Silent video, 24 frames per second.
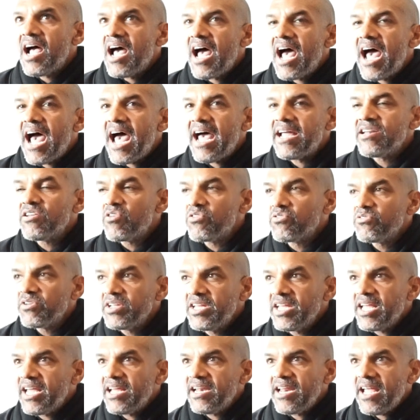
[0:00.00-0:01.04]
I don't
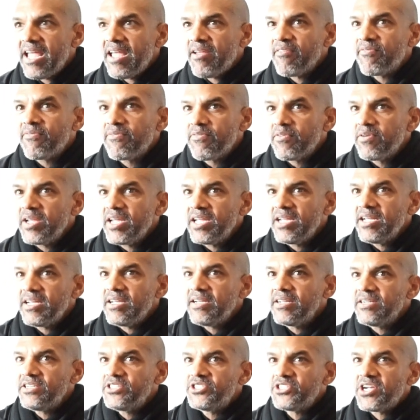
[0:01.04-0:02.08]
get
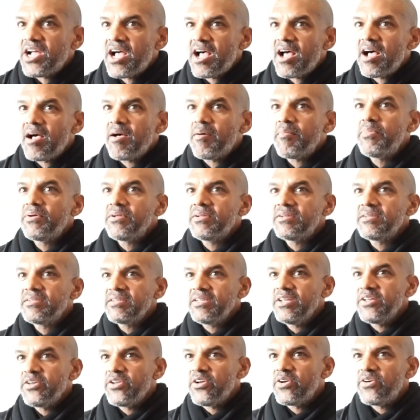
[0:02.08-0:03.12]
every job,
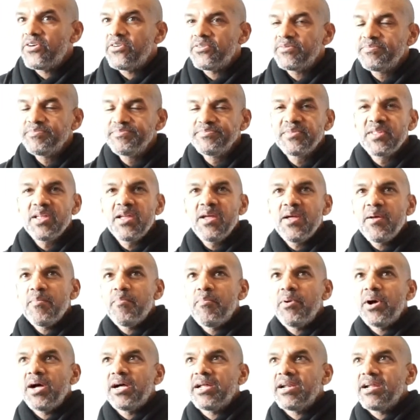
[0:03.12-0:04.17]

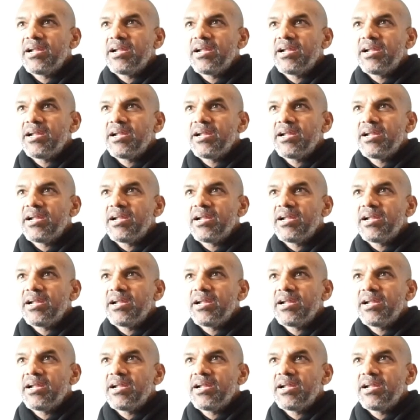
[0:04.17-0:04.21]
but